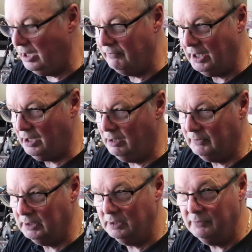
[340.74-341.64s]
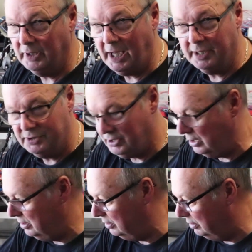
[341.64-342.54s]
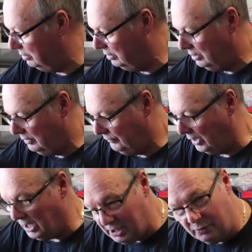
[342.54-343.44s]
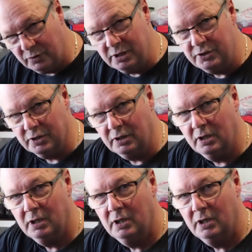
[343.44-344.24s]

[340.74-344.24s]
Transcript: ever, ever leave it unattended. For any reason